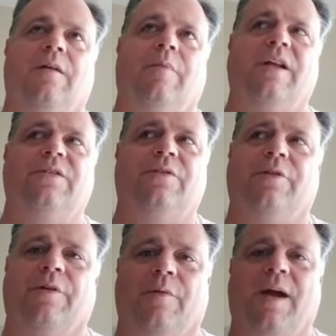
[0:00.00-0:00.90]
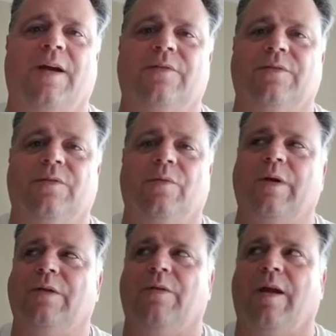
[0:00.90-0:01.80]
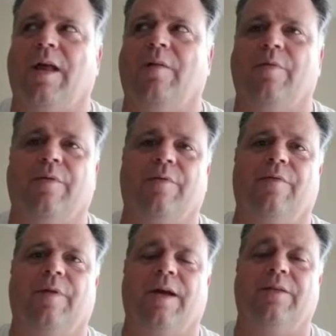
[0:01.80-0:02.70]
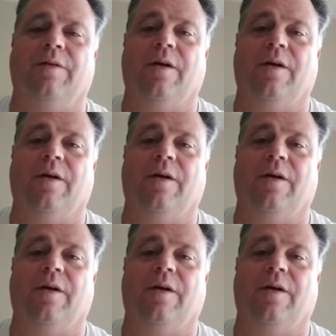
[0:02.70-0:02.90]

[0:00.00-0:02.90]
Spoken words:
That's 30 rounds of 22 caliber thrown out there,